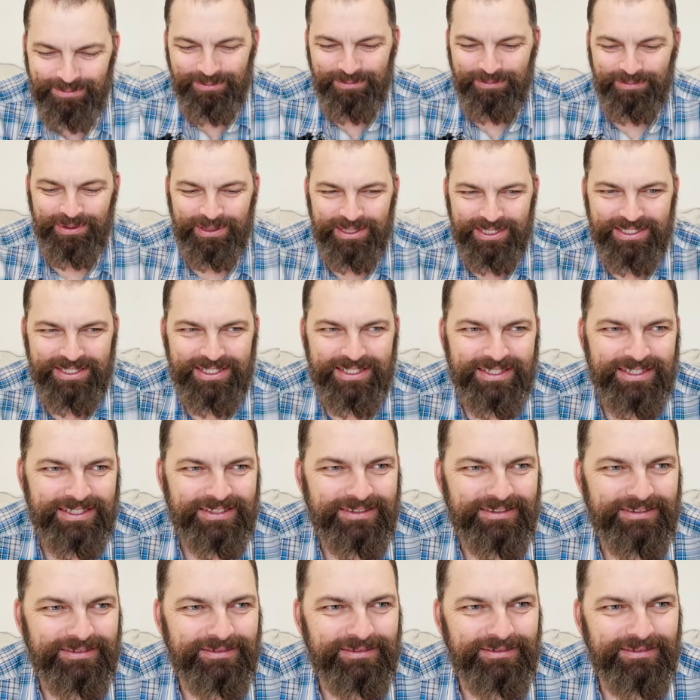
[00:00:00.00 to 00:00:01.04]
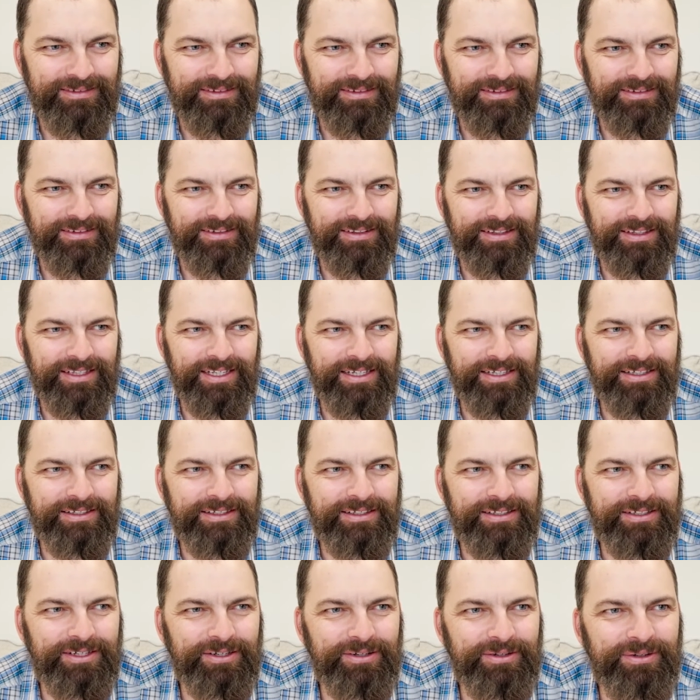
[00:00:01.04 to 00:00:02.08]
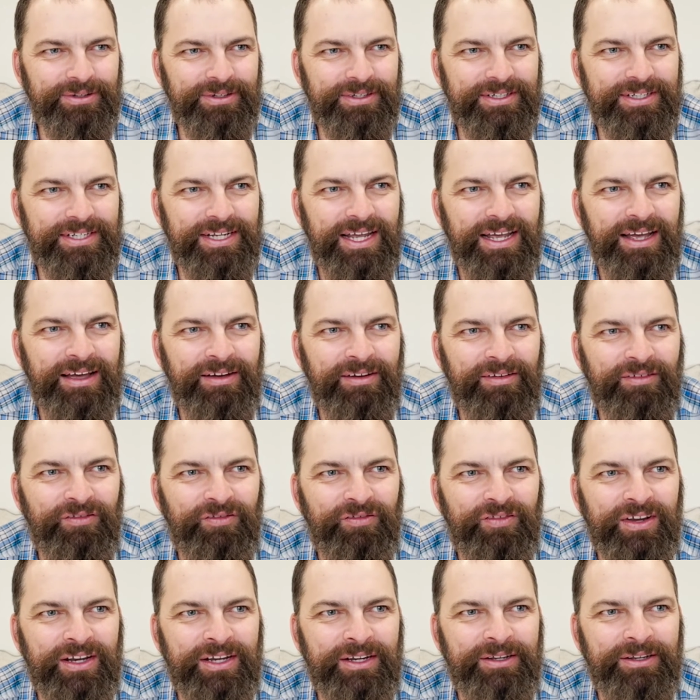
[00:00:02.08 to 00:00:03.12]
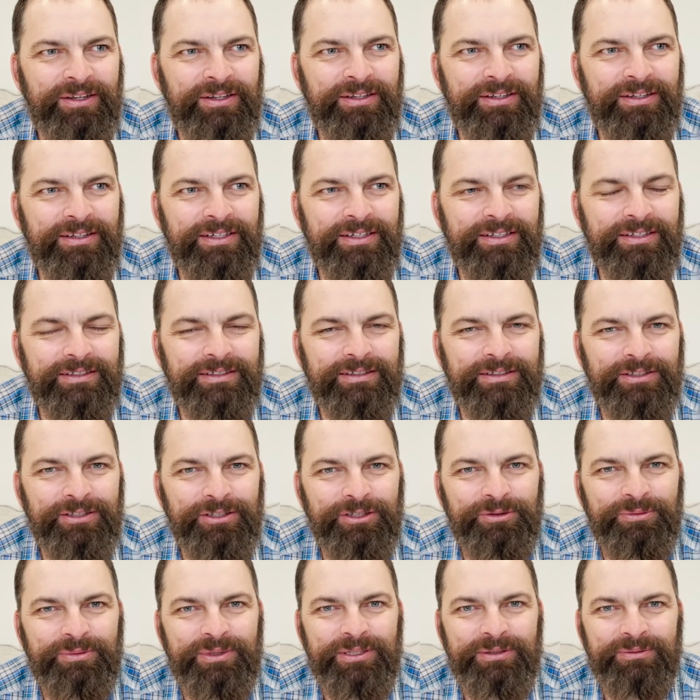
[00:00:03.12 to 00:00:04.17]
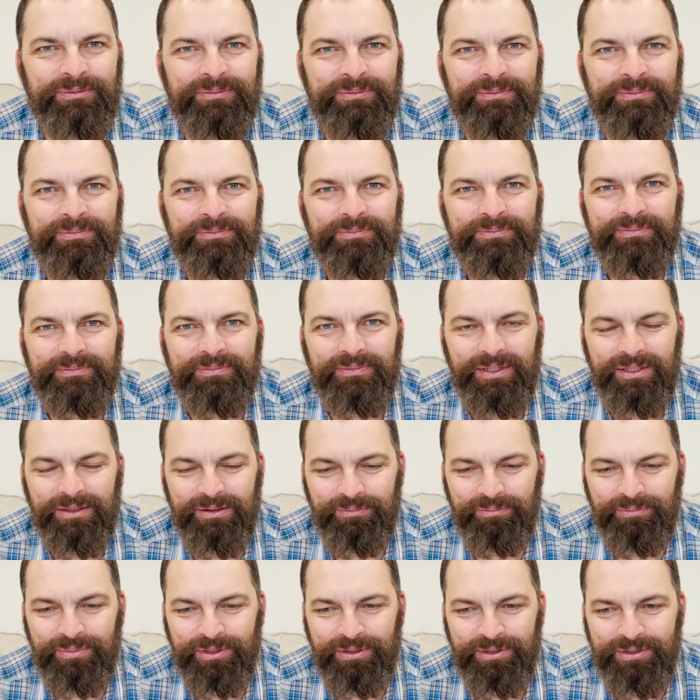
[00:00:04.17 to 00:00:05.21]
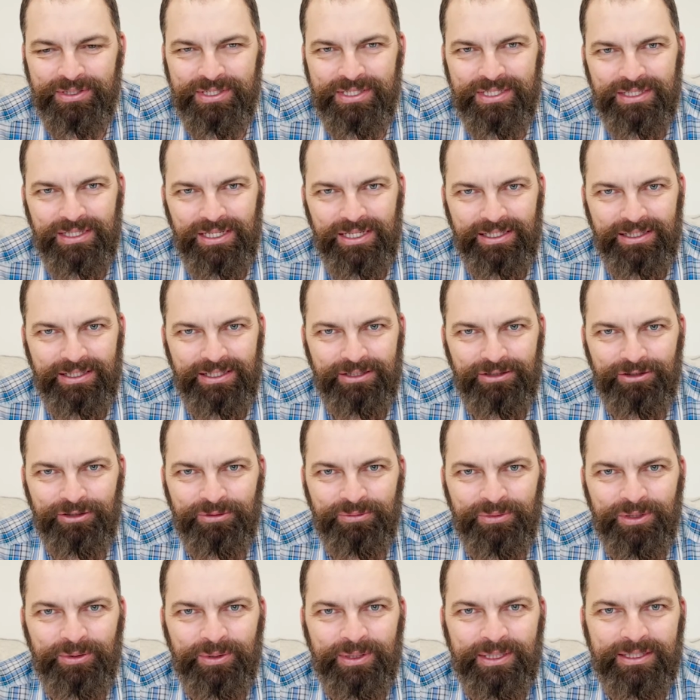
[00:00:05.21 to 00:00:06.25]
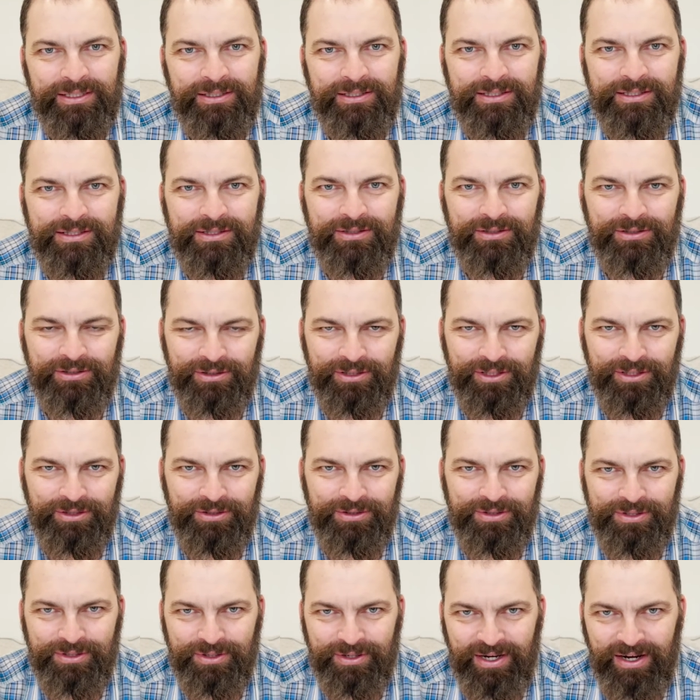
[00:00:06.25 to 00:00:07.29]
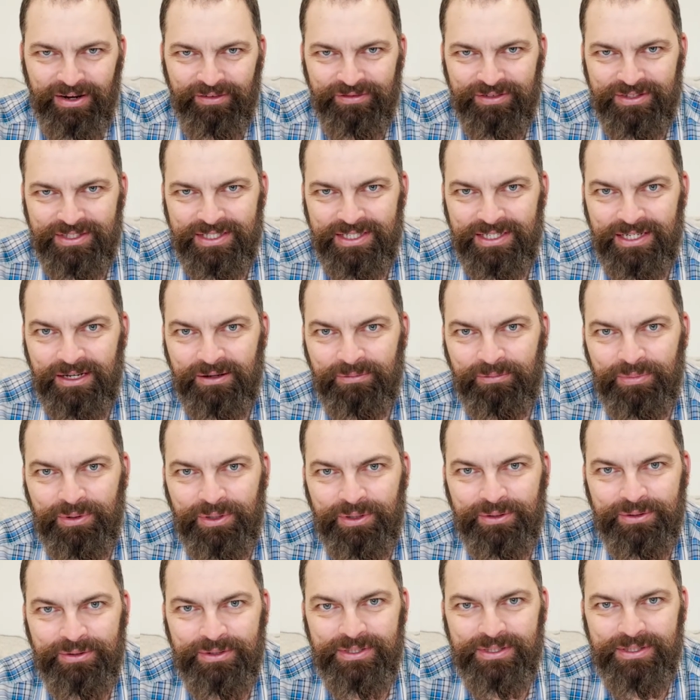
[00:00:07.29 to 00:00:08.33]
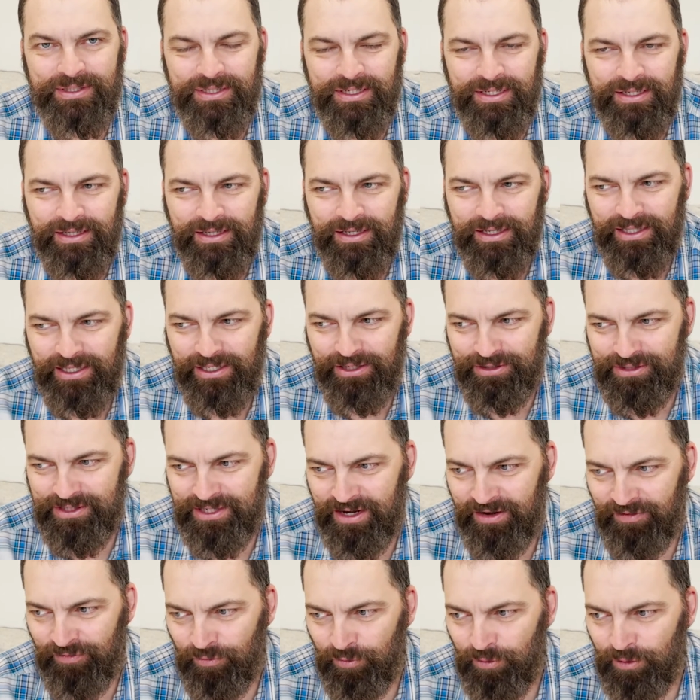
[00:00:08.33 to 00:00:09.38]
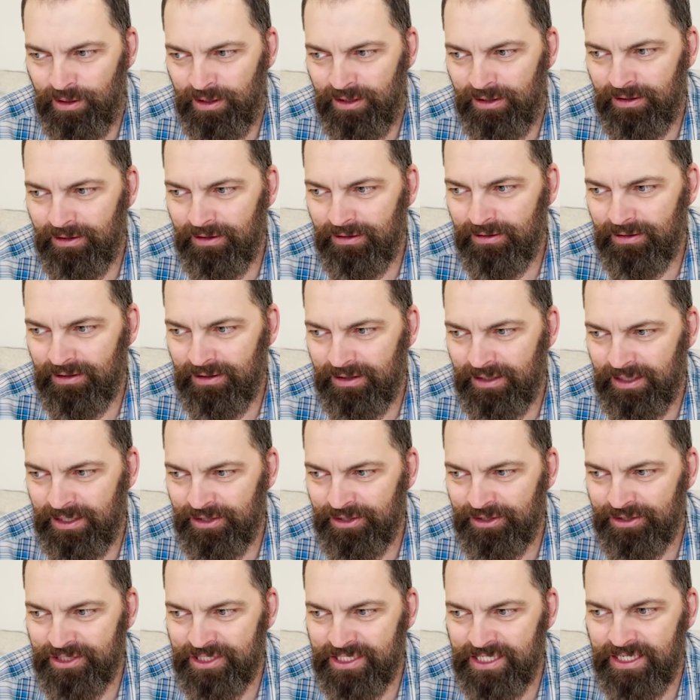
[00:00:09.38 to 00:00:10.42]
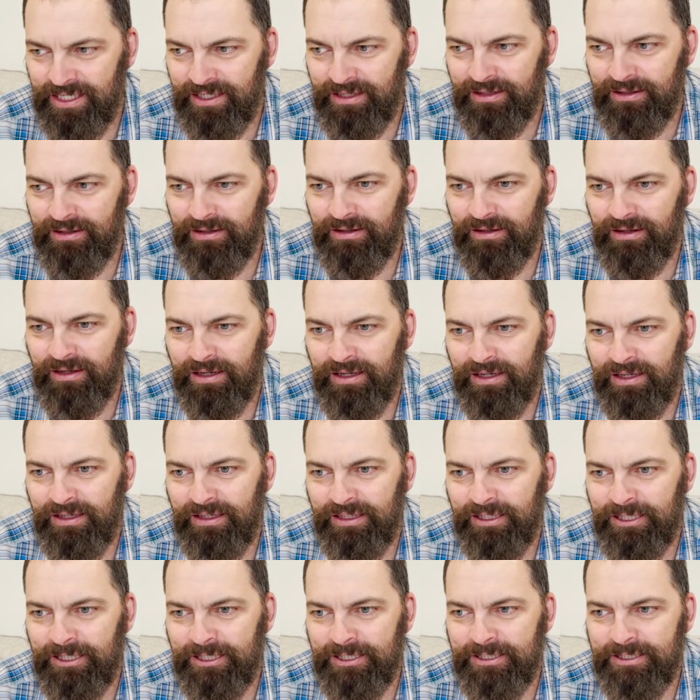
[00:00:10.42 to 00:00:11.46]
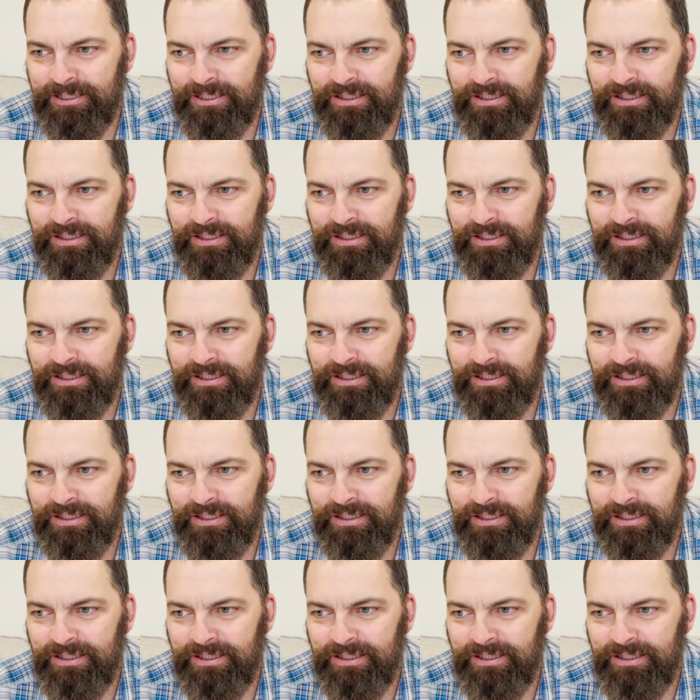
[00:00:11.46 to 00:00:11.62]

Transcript: but they don't have any aluminum boats like the Alumawelds or Hughescraft type boats. They used to have one, a Thunderjet, and